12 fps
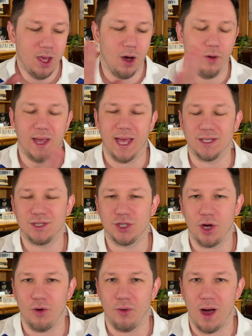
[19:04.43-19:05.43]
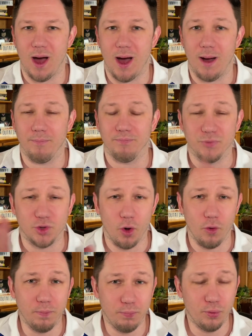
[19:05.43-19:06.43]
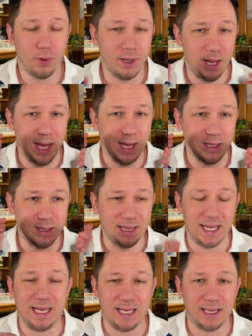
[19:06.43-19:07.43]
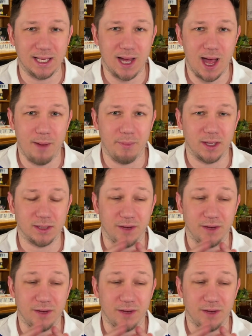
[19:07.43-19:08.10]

Okay, so don't put a link in the comments.